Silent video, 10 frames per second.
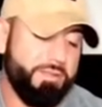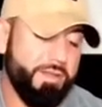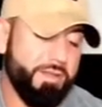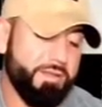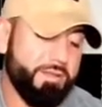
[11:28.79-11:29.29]

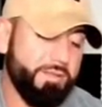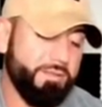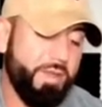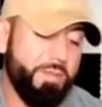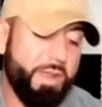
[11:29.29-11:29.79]
Yeah.
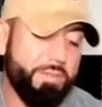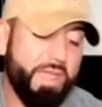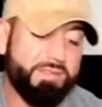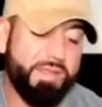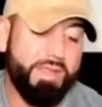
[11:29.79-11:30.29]
So, I mean, I'm
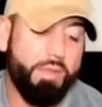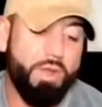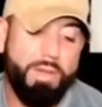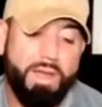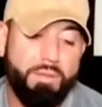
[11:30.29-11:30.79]
guessing, like,
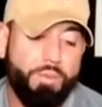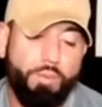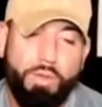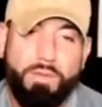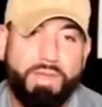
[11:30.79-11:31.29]
what about
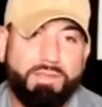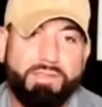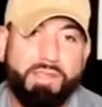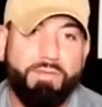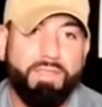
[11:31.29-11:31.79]
employment and
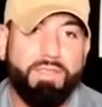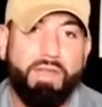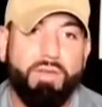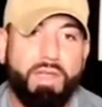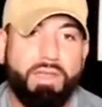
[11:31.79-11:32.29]
stuff like
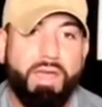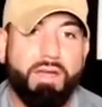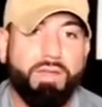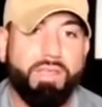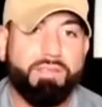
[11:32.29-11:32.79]
that right
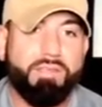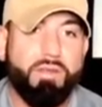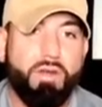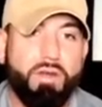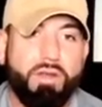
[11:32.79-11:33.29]
now? Like, is it
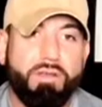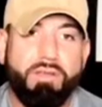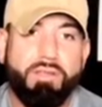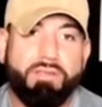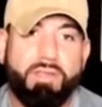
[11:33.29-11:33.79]

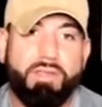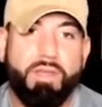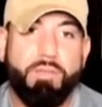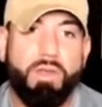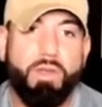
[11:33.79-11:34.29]
hard?
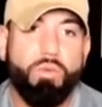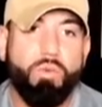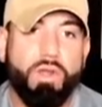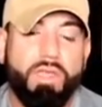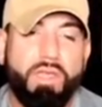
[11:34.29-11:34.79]
I mean, are you
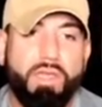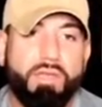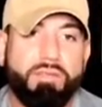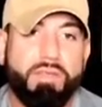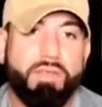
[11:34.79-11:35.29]
working?
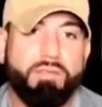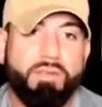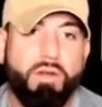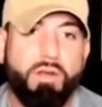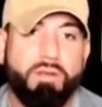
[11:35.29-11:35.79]
Is
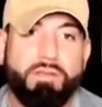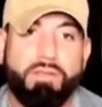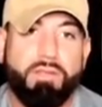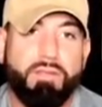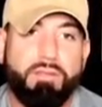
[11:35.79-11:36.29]
it hard
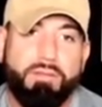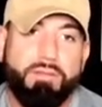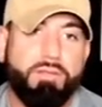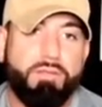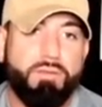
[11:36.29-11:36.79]
to
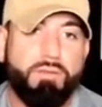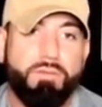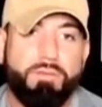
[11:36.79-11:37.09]
do?